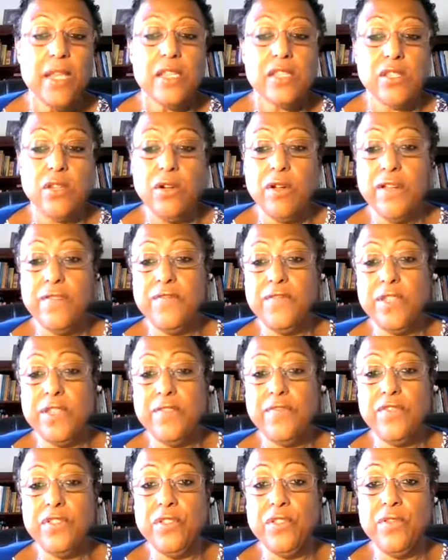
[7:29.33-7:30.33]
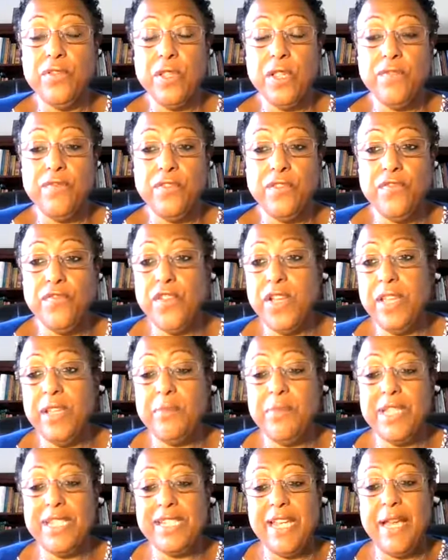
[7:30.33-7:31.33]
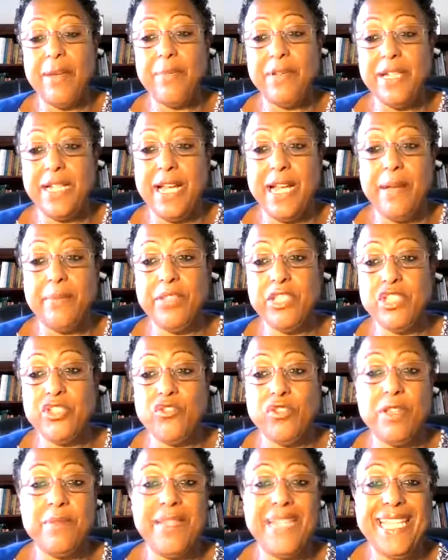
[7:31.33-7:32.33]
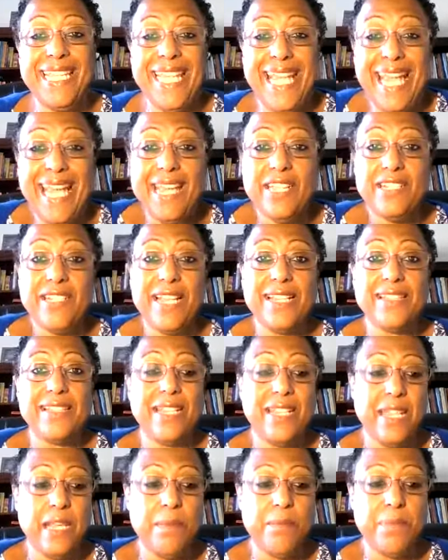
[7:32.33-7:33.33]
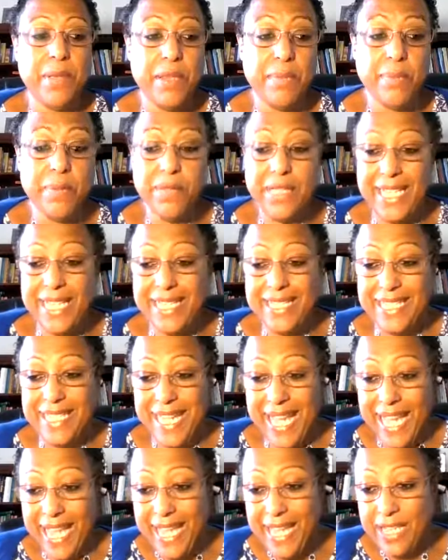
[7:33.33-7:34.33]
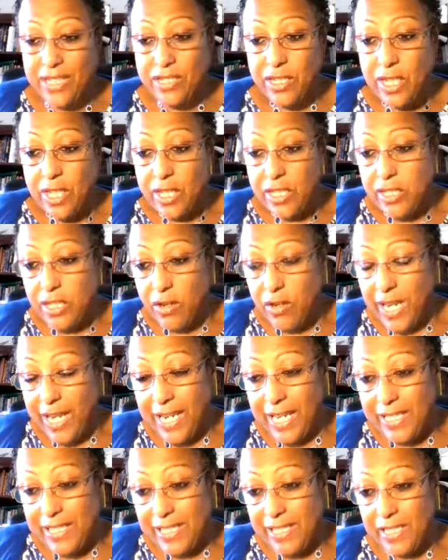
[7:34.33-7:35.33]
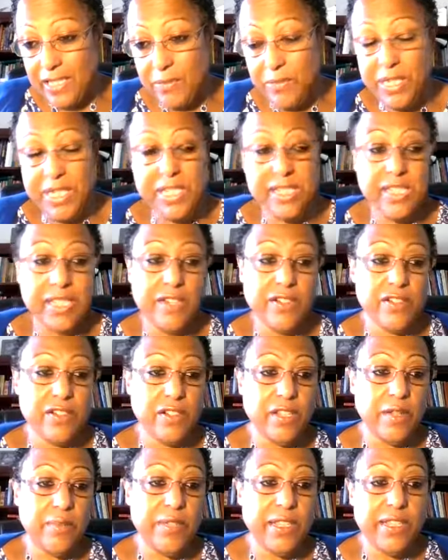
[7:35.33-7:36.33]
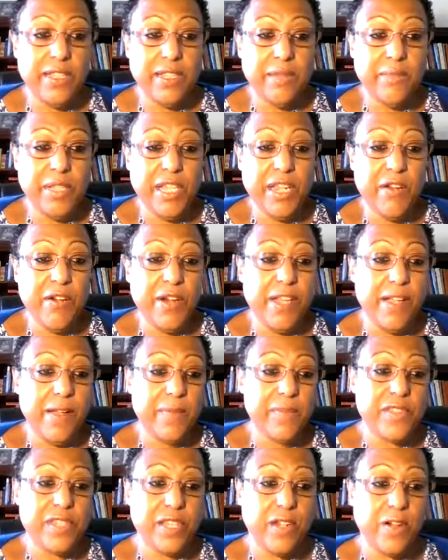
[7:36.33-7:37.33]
So if you're feeling me, type in the comment stream engaged. That's to keep people engaged. So I got 6 minutes here, so let me hurry up.